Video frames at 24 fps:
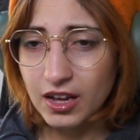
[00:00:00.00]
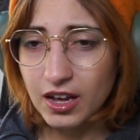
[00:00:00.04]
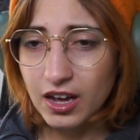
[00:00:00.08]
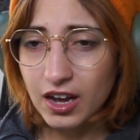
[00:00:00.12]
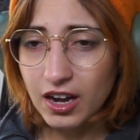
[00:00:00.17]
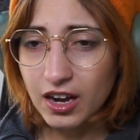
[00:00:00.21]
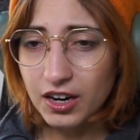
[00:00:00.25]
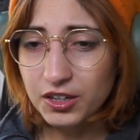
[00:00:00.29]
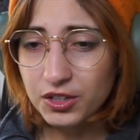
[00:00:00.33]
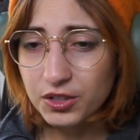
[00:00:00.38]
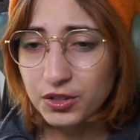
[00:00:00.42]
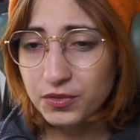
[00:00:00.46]

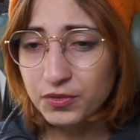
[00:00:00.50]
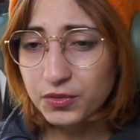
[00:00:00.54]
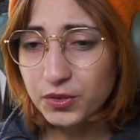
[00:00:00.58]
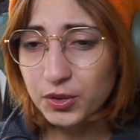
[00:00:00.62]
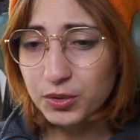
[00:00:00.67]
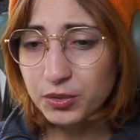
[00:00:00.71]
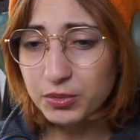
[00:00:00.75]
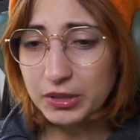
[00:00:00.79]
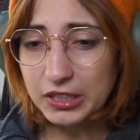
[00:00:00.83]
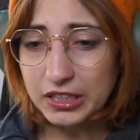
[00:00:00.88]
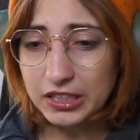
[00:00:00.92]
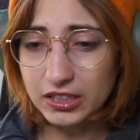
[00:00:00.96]
Are you
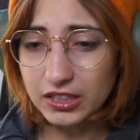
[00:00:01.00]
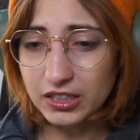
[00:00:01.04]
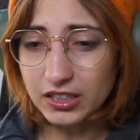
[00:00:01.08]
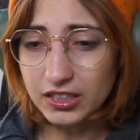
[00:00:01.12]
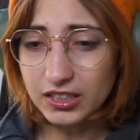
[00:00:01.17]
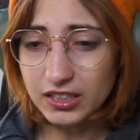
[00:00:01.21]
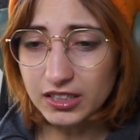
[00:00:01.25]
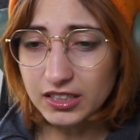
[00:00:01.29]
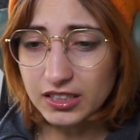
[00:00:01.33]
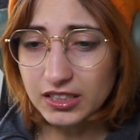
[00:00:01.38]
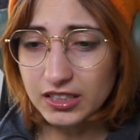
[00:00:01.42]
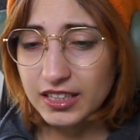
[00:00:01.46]
for real?
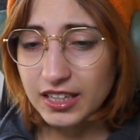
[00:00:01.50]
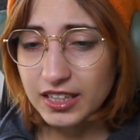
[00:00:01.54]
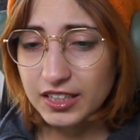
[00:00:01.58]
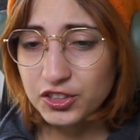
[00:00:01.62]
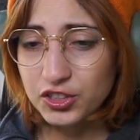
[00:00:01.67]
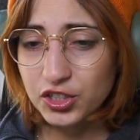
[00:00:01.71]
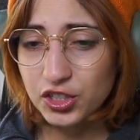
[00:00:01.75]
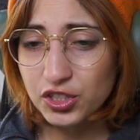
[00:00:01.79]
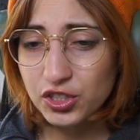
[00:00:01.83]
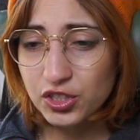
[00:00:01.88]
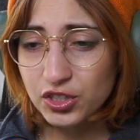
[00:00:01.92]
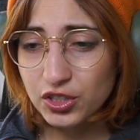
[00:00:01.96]

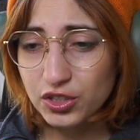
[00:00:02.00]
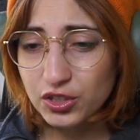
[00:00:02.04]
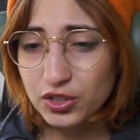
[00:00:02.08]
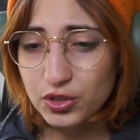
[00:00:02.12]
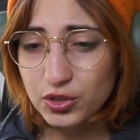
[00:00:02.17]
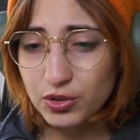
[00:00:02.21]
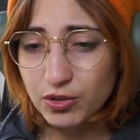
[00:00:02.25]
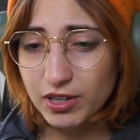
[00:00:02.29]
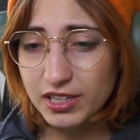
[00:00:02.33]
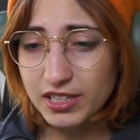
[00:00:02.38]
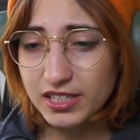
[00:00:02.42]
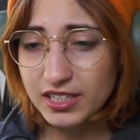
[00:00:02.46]
Just her
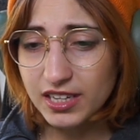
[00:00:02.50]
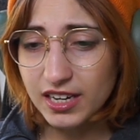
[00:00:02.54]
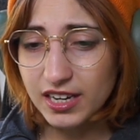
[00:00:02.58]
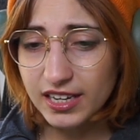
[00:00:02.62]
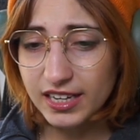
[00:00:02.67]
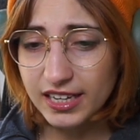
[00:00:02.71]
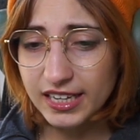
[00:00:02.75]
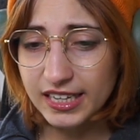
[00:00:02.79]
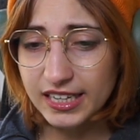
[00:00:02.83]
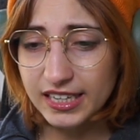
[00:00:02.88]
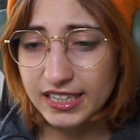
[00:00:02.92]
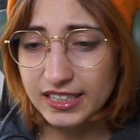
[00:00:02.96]
dress got
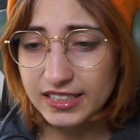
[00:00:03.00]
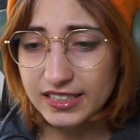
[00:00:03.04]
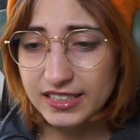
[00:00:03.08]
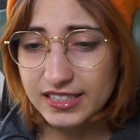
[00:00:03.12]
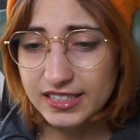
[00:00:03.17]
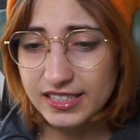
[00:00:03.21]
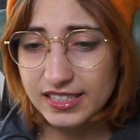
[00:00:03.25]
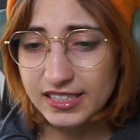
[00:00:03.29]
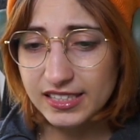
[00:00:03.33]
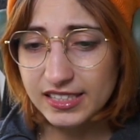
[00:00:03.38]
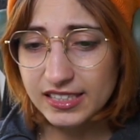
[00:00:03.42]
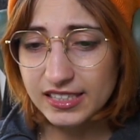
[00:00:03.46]
hit?
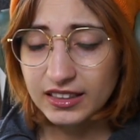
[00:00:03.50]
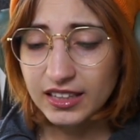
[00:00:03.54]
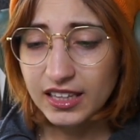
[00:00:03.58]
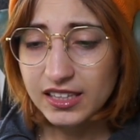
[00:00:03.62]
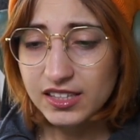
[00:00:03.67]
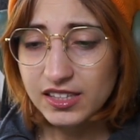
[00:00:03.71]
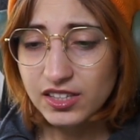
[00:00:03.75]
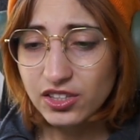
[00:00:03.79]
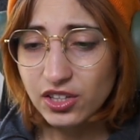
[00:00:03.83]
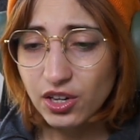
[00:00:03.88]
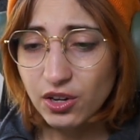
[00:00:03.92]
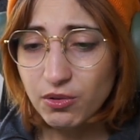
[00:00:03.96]

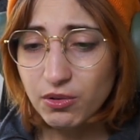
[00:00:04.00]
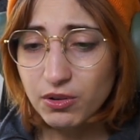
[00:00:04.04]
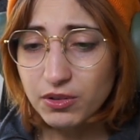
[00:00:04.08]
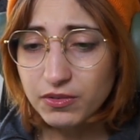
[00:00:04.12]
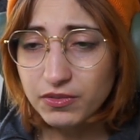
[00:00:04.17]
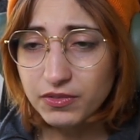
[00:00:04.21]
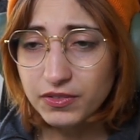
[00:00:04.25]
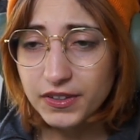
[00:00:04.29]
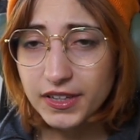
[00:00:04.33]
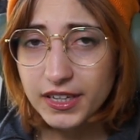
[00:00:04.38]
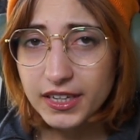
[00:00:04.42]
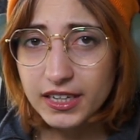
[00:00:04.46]
That's so
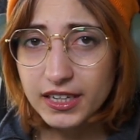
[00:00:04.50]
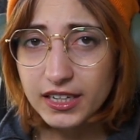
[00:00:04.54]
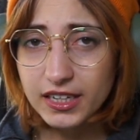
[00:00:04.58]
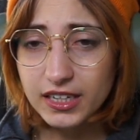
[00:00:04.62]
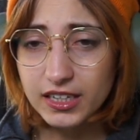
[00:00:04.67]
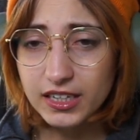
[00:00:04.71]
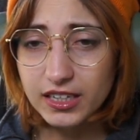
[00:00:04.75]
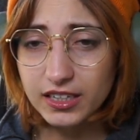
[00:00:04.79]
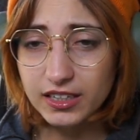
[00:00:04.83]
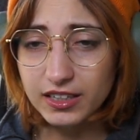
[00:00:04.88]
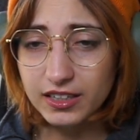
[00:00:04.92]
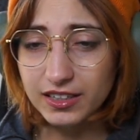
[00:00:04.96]

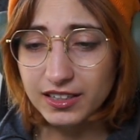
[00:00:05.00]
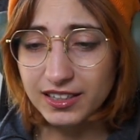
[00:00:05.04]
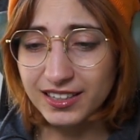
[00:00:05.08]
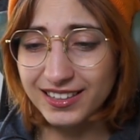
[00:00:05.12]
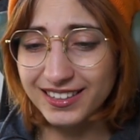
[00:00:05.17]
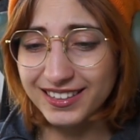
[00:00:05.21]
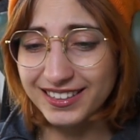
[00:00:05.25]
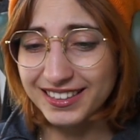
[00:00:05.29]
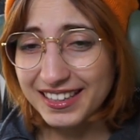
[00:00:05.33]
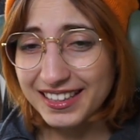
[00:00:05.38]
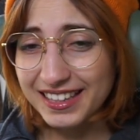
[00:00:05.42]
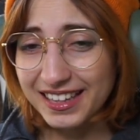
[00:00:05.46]
unfair.
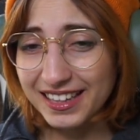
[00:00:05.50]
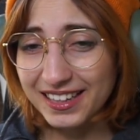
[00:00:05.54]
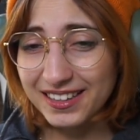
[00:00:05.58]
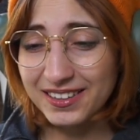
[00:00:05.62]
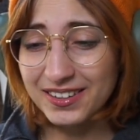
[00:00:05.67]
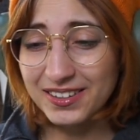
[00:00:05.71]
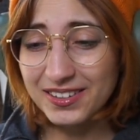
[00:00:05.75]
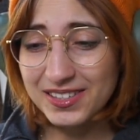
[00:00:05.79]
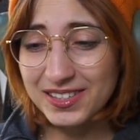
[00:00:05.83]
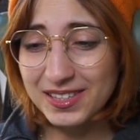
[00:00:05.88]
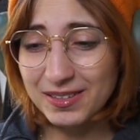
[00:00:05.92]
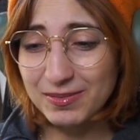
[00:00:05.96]
Get
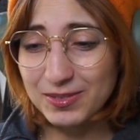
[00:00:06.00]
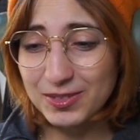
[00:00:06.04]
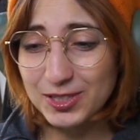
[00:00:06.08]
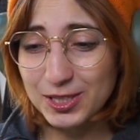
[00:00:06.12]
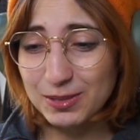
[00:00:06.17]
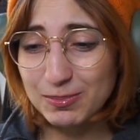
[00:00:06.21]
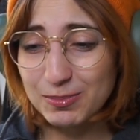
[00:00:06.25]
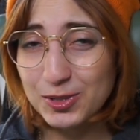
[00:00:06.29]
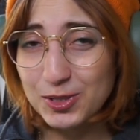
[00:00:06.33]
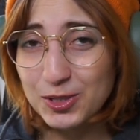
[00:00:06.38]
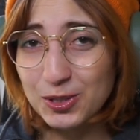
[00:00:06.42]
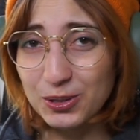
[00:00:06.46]
her some
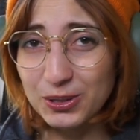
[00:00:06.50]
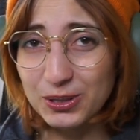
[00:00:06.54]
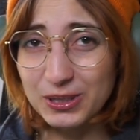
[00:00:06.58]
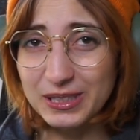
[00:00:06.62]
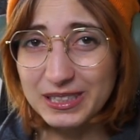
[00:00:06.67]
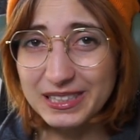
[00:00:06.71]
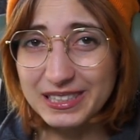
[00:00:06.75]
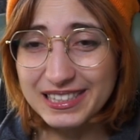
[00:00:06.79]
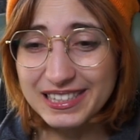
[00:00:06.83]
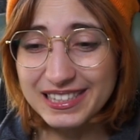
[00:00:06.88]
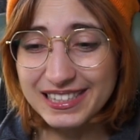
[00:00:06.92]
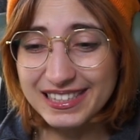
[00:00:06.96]
gym
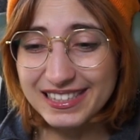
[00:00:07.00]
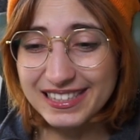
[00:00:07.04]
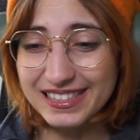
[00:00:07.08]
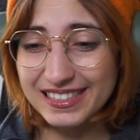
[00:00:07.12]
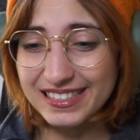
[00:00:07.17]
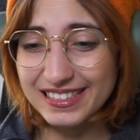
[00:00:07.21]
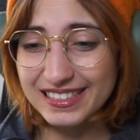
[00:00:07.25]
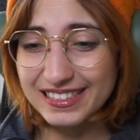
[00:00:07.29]
shorts.